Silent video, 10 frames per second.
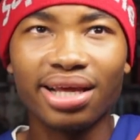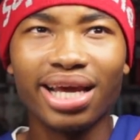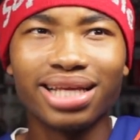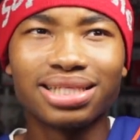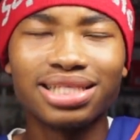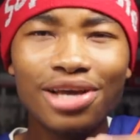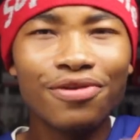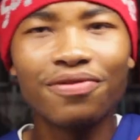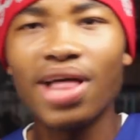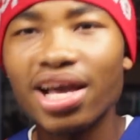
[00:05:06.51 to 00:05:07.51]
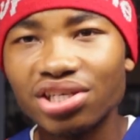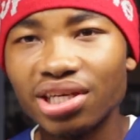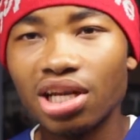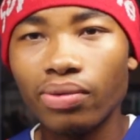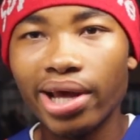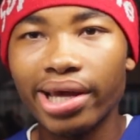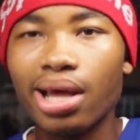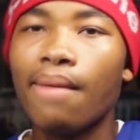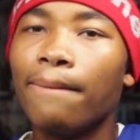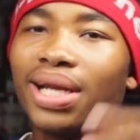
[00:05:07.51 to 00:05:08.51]
It's still flashy in a way,
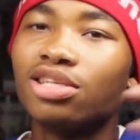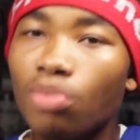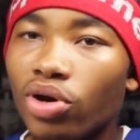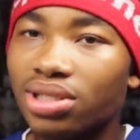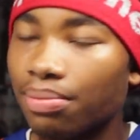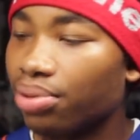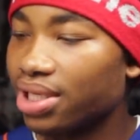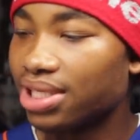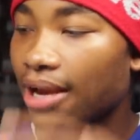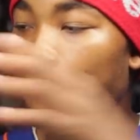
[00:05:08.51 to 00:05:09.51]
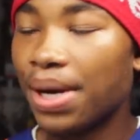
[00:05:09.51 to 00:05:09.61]
but it's more simplistic.